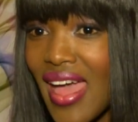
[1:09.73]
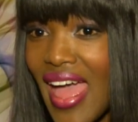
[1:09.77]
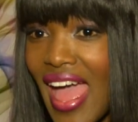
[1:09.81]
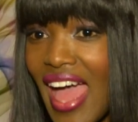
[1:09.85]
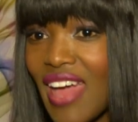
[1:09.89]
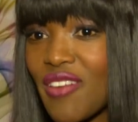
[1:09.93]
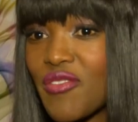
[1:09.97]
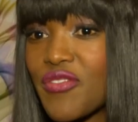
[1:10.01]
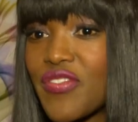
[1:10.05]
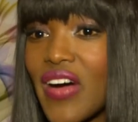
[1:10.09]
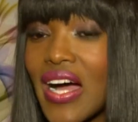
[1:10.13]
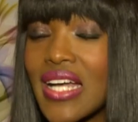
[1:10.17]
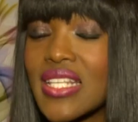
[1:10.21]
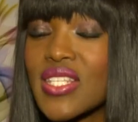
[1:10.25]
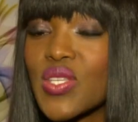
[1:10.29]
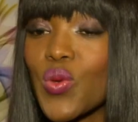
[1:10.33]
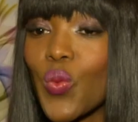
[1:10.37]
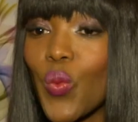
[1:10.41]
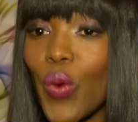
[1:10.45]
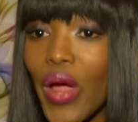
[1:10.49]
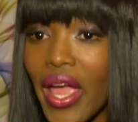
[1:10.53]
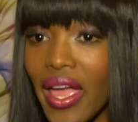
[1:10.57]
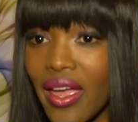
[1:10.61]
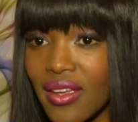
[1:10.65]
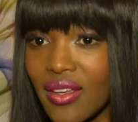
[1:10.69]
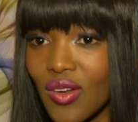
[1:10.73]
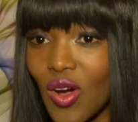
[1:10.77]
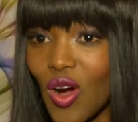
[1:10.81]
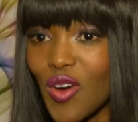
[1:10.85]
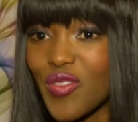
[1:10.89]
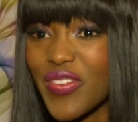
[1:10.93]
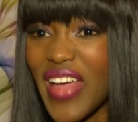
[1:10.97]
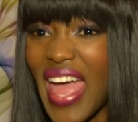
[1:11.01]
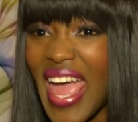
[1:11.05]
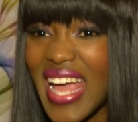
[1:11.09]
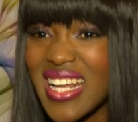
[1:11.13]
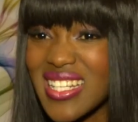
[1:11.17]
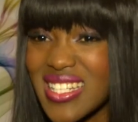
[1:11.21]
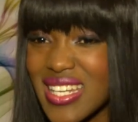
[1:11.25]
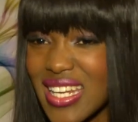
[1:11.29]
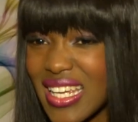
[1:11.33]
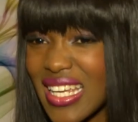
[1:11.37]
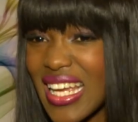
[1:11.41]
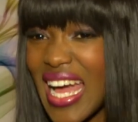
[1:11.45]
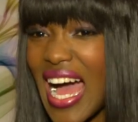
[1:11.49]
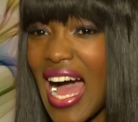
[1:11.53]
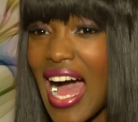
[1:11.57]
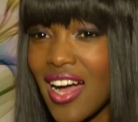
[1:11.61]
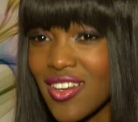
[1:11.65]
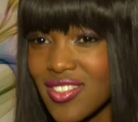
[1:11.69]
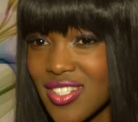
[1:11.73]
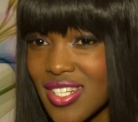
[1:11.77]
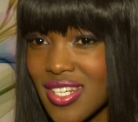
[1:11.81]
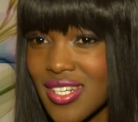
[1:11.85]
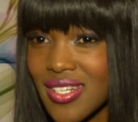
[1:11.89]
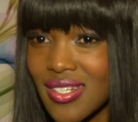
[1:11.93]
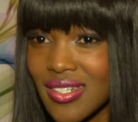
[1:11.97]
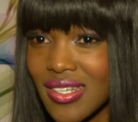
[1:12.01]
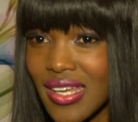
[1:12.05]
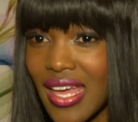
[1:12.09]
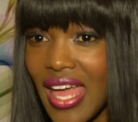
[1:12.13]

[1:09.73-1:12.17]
and finds a way of acting out